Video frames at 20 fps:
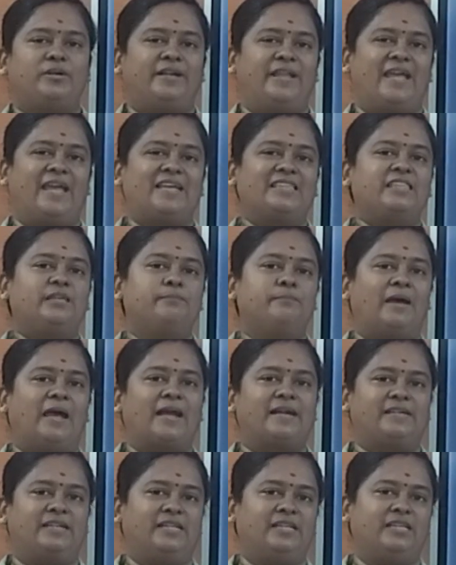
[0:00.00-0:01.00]
take the
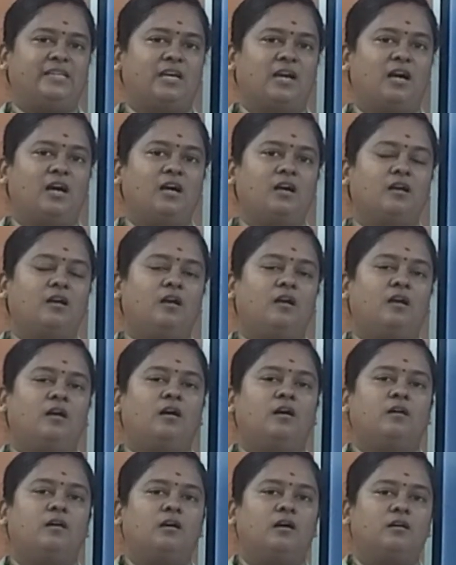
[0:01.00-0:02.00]
bacteria
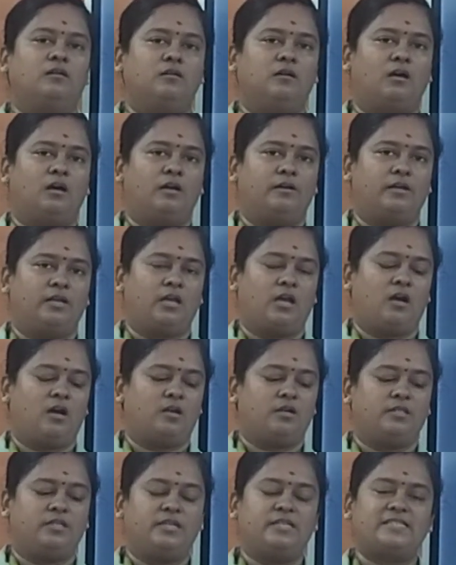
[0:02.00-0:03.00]

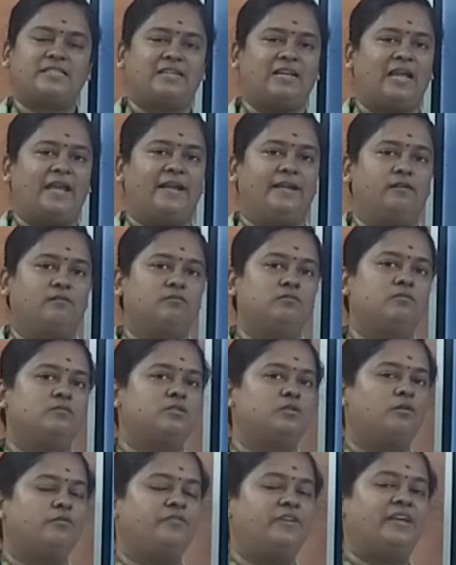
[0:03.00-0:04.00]
on the slide.
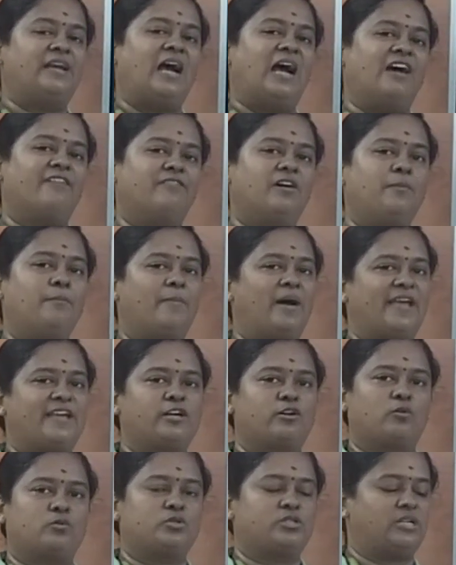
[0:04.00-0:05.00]
So we have a
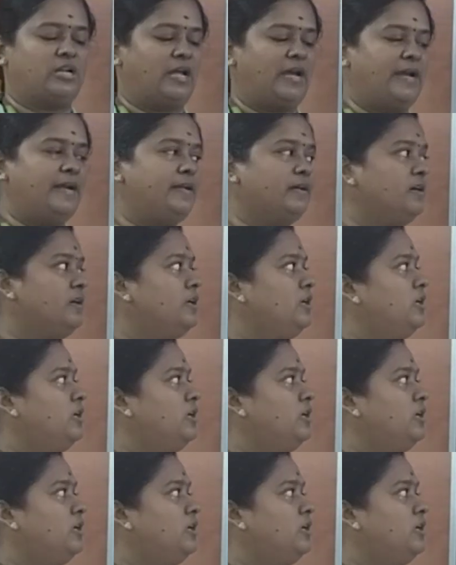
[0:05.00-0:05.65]
micro slide.